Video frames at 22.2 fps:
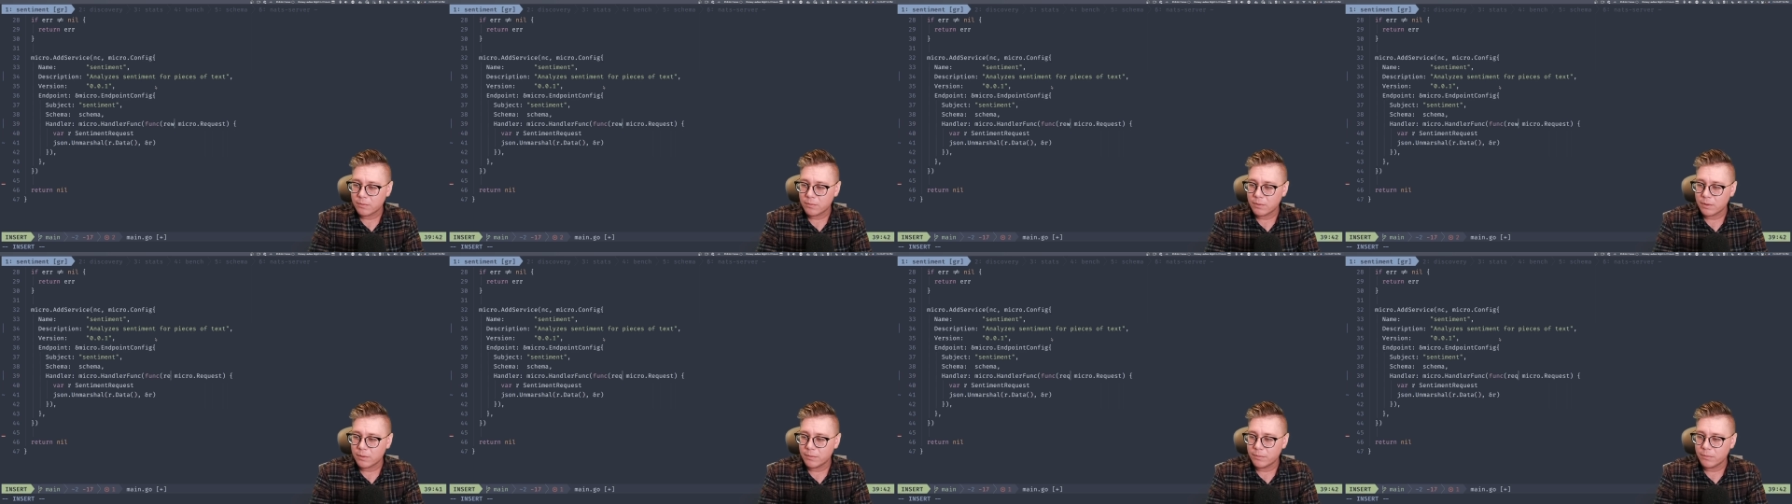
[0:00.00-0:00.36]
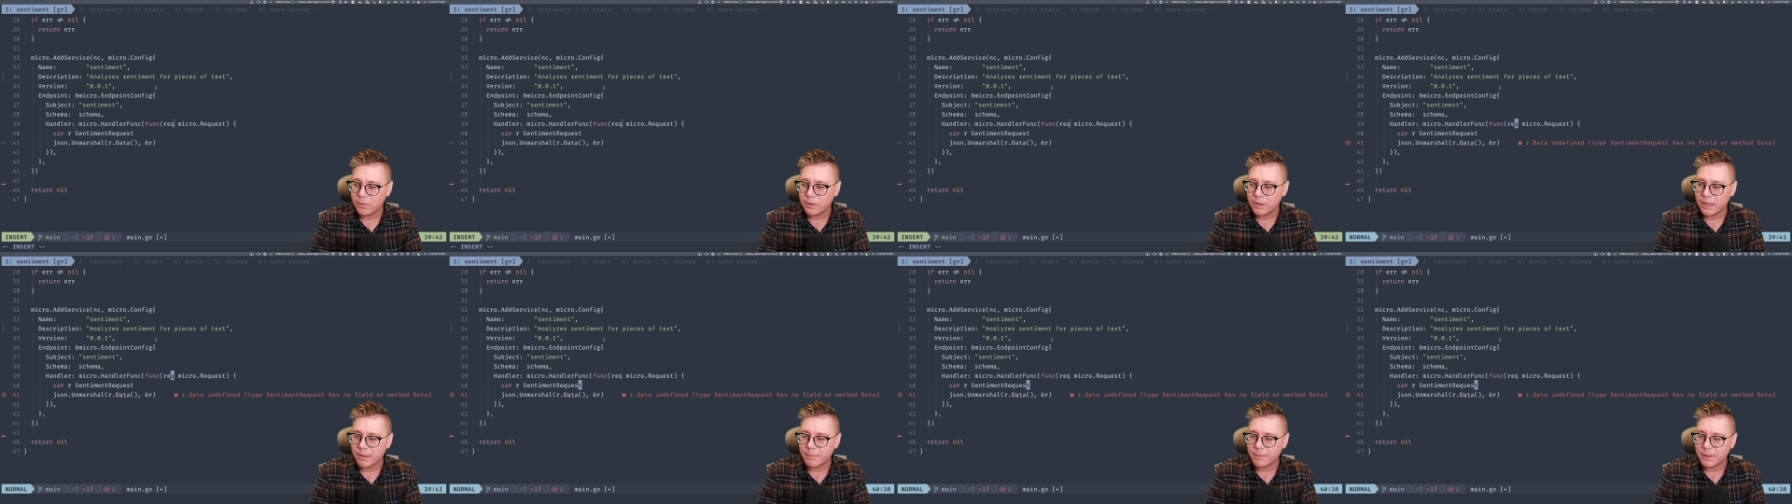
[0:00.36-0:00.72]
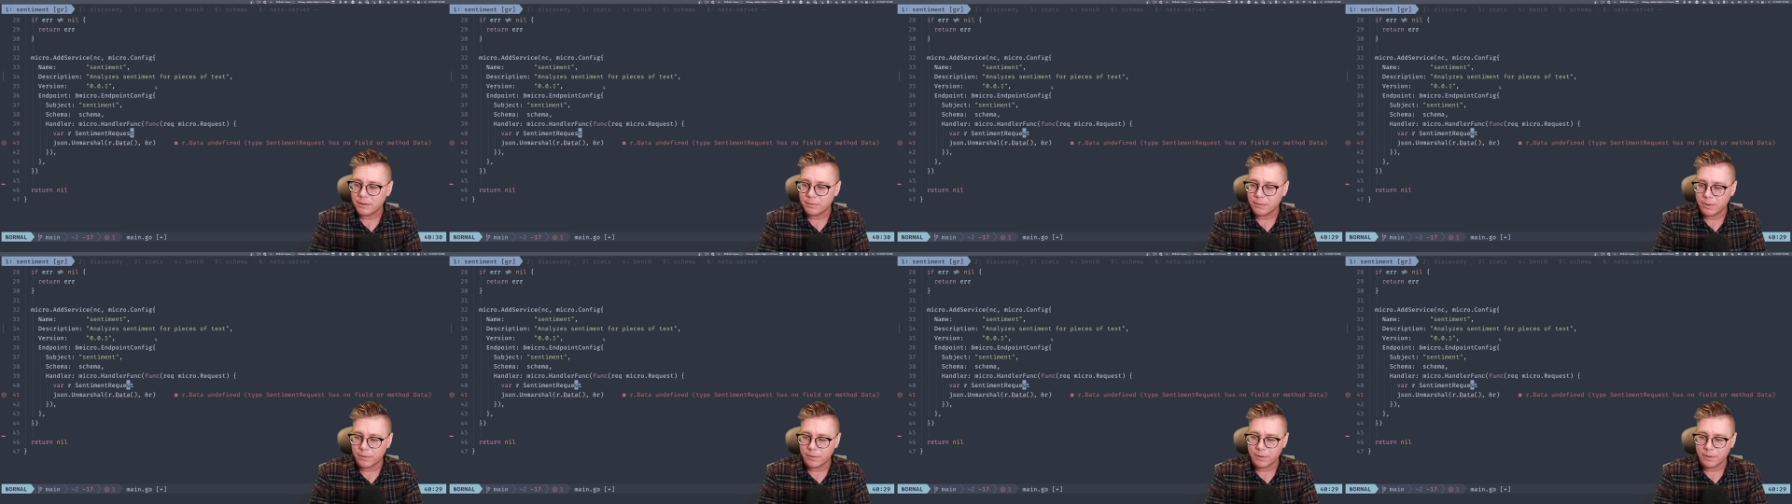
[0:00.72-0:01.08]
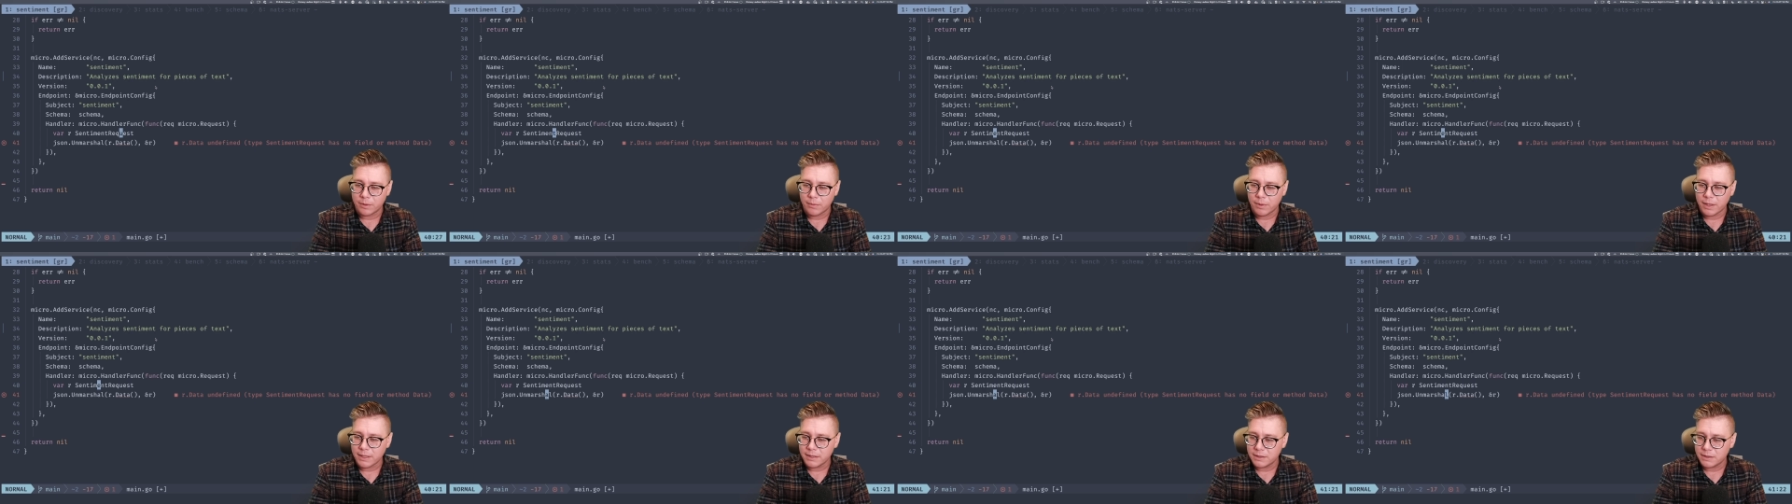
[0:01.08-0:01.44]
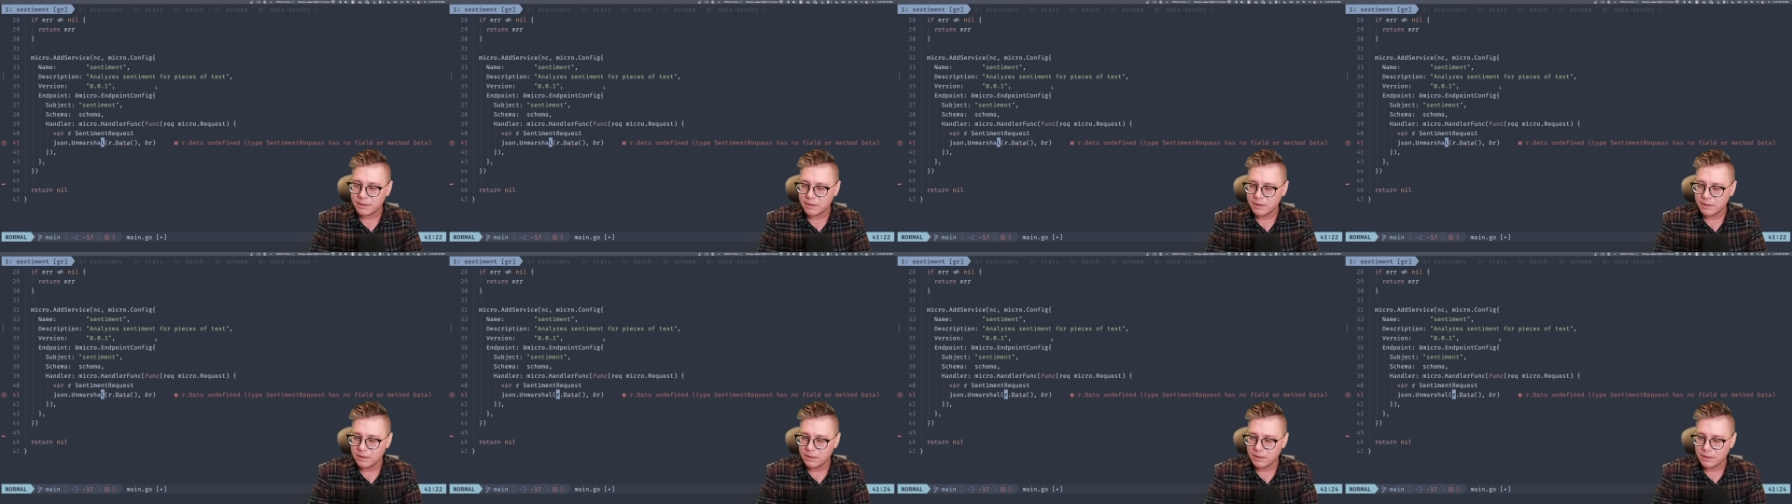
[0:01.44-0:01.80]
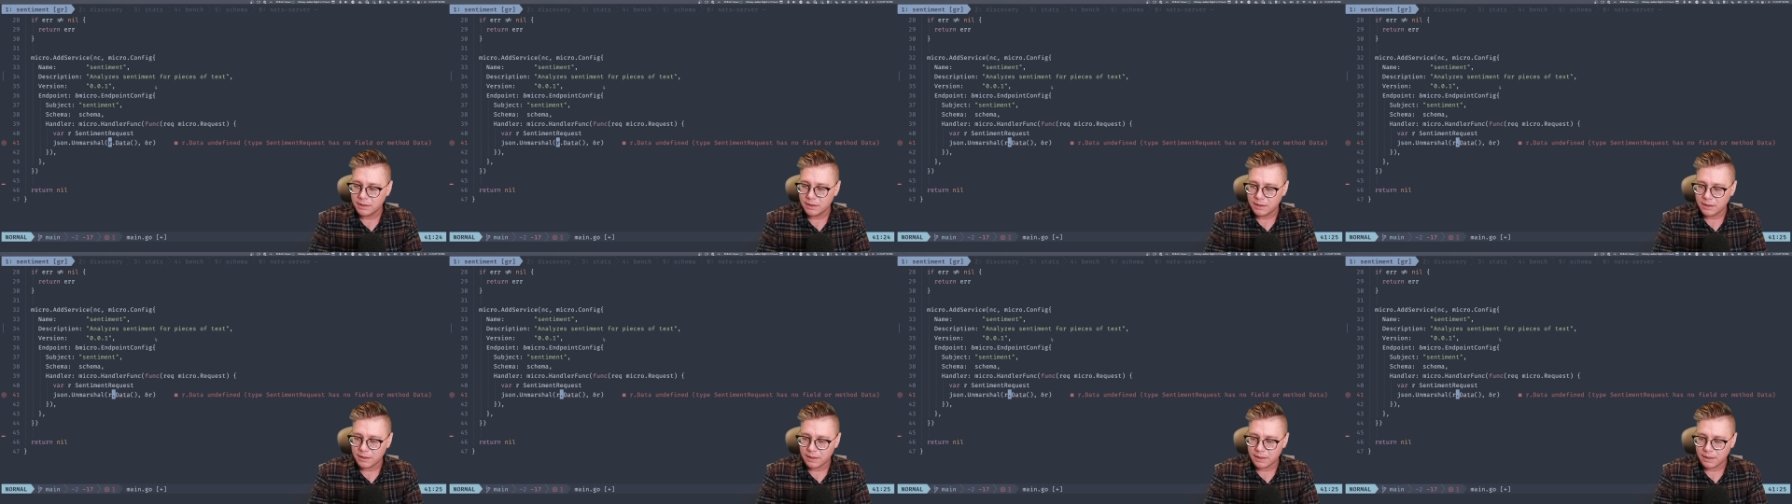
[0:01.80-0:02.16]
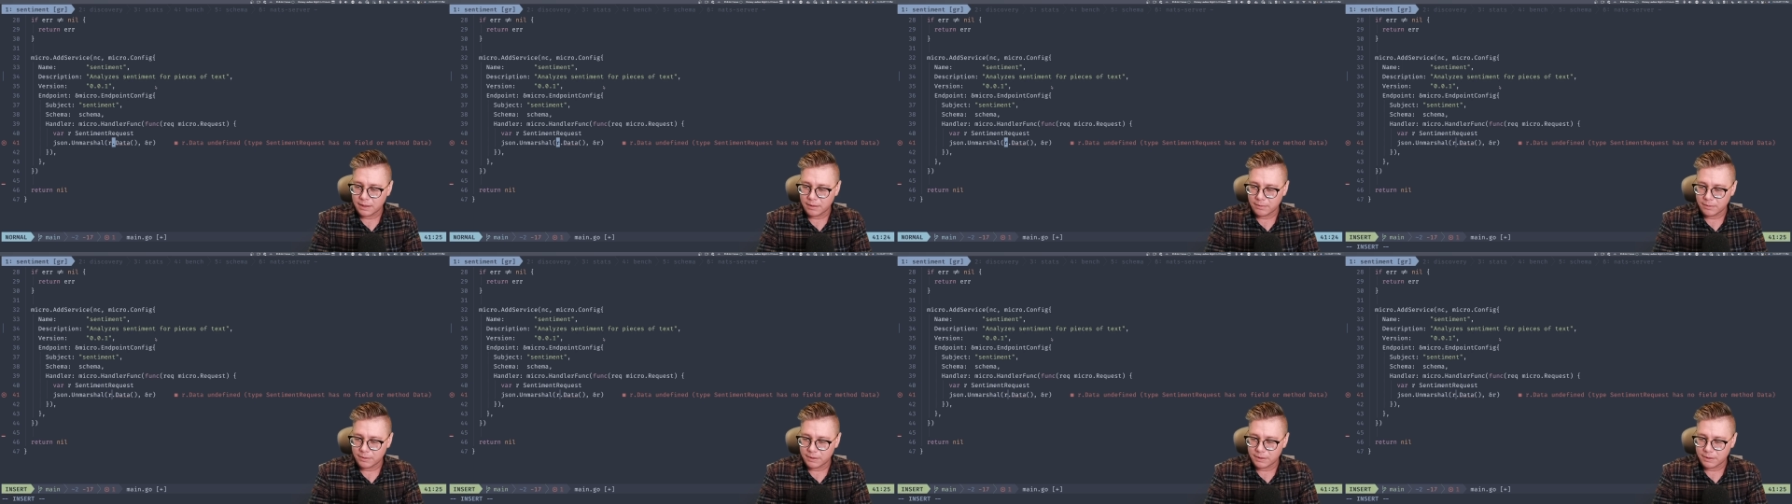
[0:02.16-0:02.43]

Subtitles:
We'll name this one request, and